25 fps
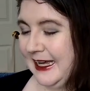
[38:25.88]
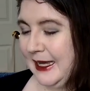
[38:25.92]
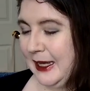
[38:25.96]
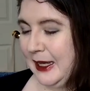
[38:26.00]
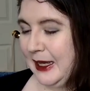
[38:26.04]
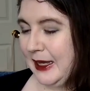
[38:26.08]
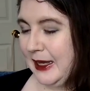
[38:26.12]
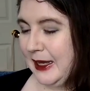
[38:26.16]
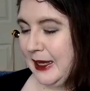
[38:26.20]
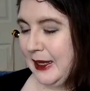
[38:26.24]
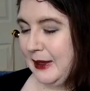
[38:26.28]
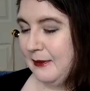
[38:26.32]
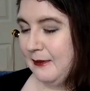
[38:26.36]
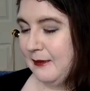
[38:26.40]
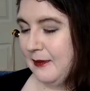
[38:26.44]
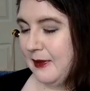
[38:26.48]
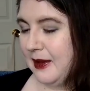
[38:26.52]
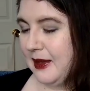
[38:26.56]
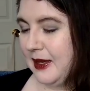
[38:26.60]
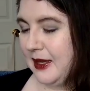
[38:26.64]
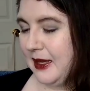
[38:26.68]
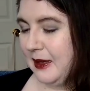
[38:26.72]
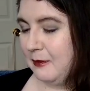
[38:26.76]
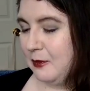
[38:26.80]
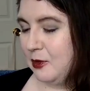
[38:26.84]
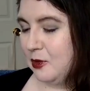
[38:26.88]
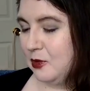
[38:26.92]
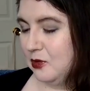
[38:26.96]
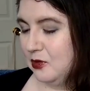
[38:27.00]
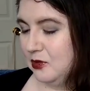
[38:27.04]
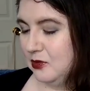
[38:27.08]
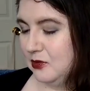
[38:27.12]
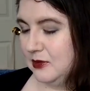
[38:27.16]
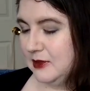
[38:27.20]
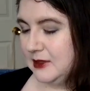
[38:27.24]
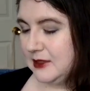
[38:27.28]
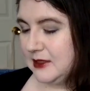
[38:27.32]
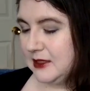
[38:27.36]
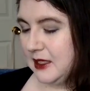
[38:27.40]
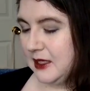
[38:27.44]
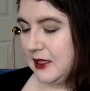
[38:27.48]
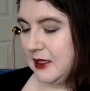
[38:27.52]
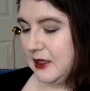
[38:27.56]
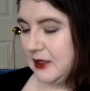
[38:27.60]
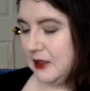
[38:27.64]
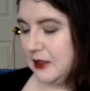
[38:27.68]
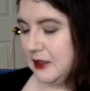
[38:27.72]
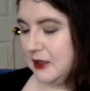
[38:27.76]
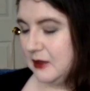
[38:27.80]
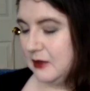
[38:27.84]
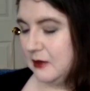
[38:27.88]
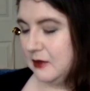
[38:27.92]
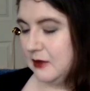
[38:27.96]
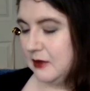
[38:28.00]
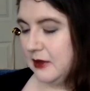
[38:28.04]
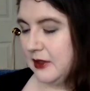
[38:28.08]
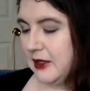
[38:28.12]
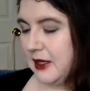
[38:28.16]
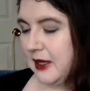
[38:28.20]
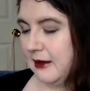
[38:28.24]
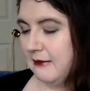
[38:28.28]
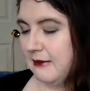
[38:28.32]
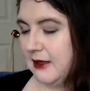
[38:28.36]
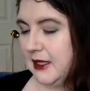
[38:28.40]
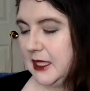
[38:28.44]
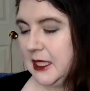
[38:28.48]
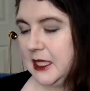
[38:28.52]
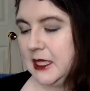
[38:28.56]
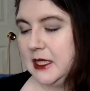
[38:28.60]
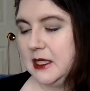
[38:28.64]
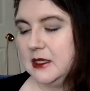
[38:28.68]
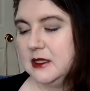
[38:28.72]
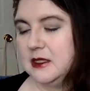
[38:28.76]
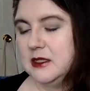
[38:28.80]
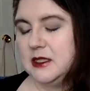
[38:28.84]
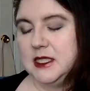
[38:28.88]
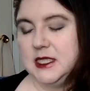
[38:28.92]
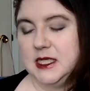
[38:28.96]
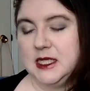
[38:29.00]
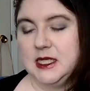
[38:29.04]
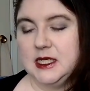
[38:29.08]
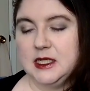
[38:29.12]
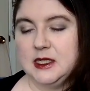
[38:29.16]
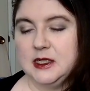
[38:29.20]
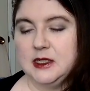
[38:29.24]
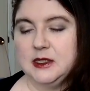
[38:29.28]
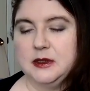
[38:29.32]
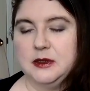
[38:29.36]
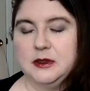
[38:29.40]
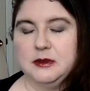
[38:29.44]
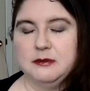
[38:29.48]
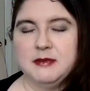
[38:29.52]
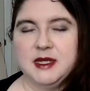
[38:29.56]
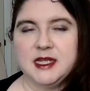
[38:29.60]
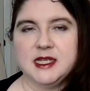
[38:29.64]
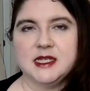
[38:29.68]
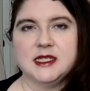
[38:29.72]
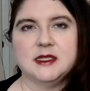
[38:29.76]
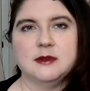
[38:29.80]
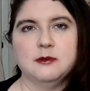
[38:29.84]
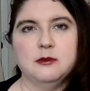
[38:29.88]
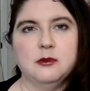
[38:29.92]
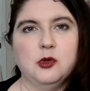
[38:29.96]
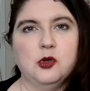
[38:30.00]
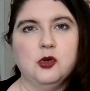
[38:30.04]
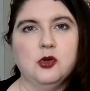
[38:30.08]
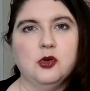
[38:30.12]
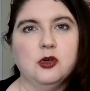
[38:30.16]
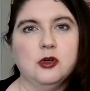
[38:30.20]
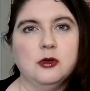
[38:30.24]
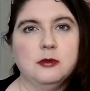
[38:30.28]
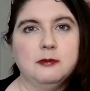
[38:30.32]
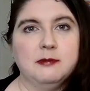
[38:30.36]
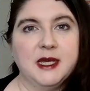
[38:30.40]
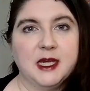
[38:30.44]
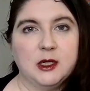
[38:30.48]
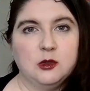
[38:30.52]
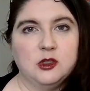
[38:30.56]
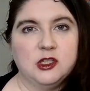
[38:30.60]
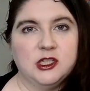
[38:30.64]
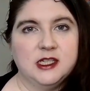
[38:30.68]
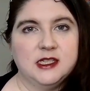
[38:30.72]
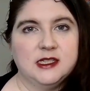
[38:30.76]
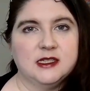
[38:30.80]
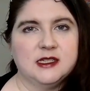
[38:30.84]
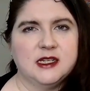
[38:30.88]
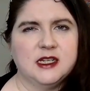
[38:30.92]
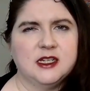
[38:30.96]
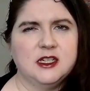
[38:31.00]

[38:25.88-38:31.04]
I am also going to make some more pouches.